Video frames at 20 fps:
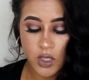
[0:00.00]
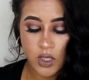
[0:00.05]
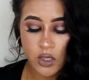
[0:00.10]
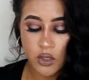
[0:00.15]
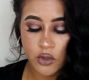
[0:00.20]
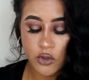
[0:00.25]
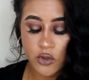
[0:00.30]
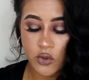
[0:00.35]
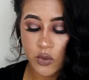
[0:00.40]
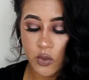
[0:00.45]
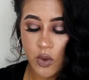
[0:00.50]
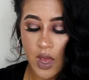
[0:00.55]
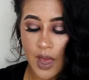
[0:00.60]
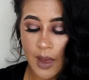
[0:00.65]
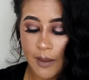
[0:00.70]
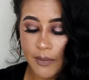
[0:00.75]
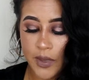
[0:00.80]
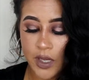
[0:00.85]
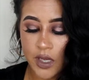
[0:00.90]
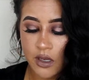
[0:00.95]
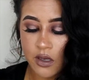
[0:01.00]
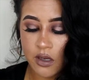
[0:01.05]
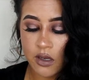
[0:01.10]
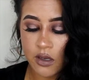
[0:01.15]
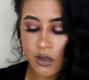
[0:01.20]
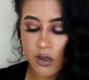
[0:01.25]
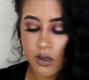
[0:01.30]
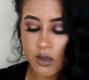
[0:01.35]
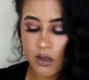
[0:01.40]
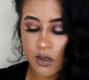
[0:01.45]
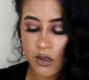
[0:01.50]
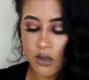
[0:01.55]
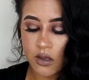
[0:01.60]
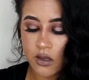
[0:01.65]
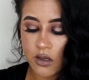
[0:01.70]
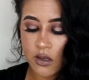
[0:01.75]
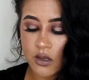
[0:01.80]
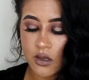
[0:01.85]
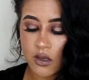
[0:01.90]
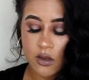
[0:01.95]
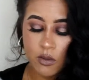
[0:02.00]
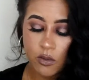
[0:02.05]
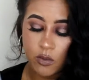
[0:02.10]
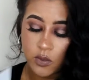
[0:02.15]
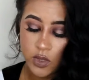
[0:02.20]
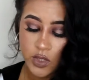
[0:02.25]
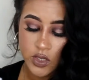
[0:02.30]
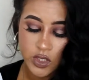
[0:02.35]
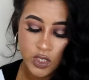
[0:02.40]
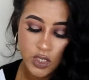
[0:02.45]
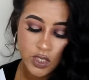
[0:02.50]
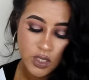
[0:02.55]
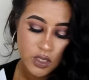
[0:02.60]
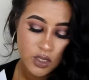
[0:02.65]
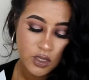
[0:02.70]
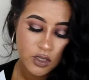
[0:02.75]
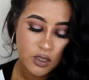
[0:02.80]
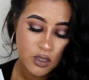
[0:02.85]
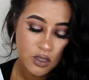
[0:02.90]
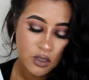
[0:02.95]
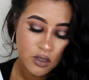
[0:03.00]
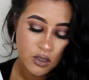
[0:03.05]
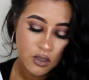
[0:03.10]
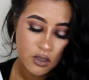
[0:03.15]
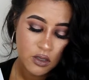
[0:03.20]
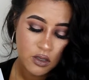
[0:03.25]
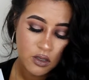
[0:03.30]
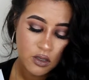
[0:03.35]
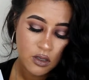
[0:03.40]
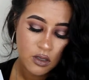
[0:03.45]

gonna do Epic, which is,